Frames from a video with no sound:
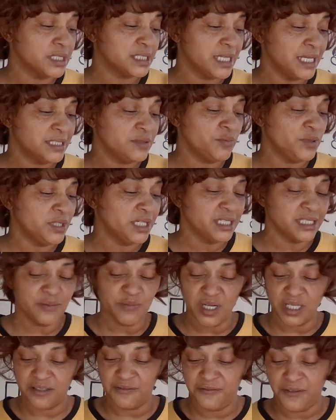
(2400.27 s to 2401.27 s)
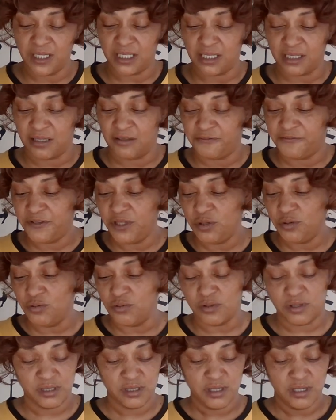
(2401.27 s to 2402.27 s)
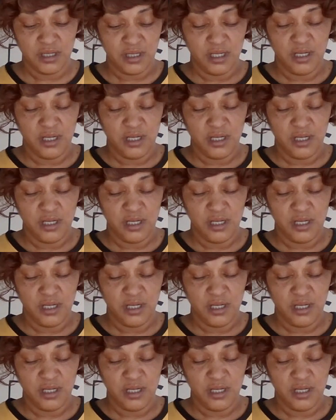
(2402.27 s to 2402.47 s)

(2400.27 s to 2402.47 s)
is. That's why this motherfucker confused.